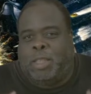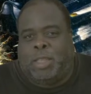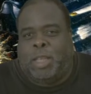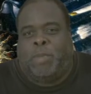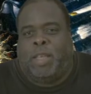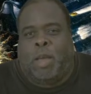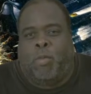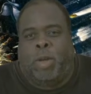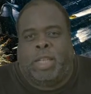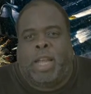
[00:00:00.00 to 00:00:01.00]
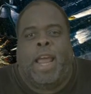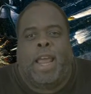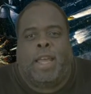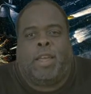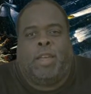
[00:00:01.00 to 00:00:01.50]
something that would
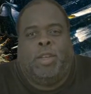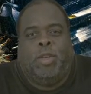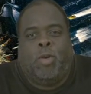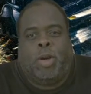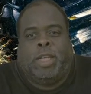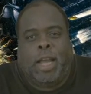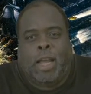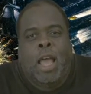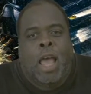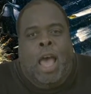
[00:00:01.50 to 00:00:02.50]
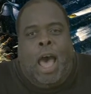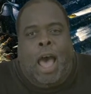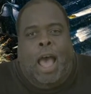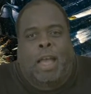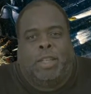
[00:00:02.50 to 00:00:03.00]
take your
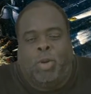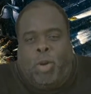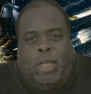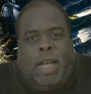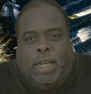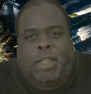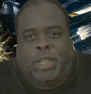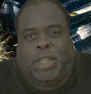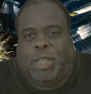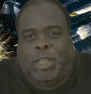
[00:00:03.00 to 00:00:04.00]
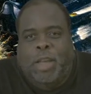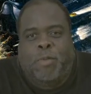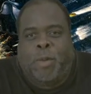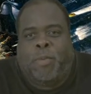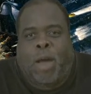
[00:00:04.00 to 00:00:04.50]
technicians, it
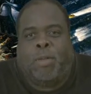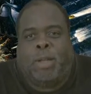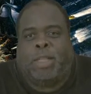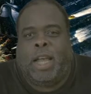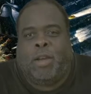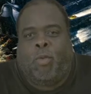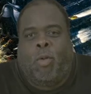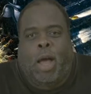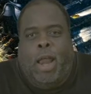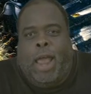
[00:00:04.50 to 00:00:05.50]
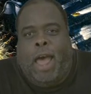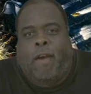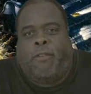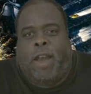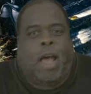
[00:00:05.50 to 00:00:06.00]
would probably take, what,
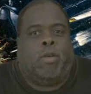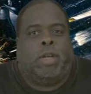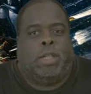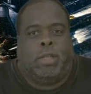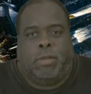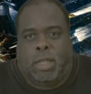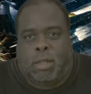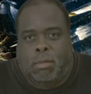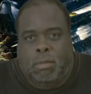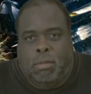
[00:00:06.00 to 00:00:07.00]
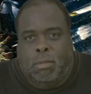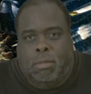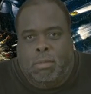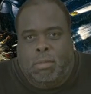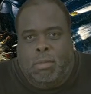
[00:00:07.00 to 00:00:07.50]
half an hour to do it?
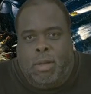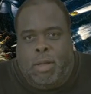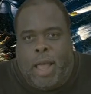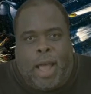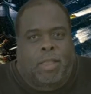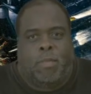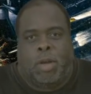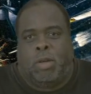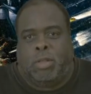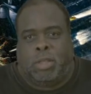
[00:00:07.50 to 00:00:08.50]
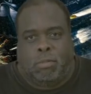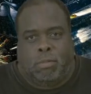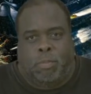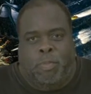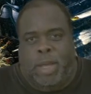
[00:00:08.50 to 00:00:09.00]
At the most,
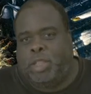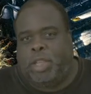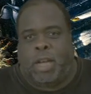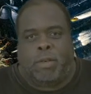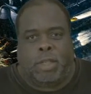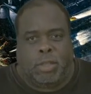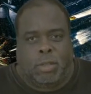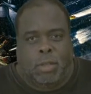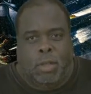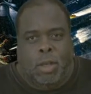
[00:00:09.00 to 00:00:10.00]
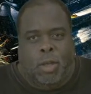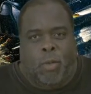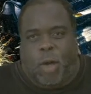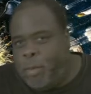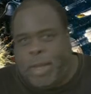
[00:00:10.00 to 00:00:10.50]
being generous,
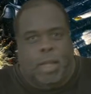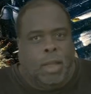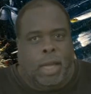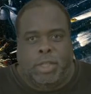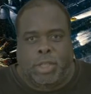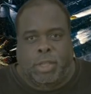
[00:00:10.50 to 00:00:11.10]
while they're making lunch?